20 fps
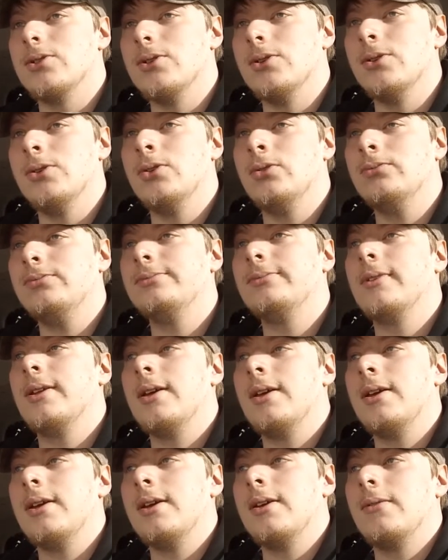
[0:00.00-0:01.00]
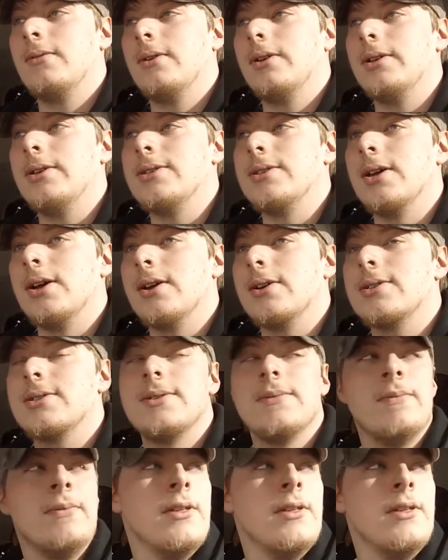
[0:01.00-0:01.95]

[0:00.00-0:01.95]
too. Really sucks.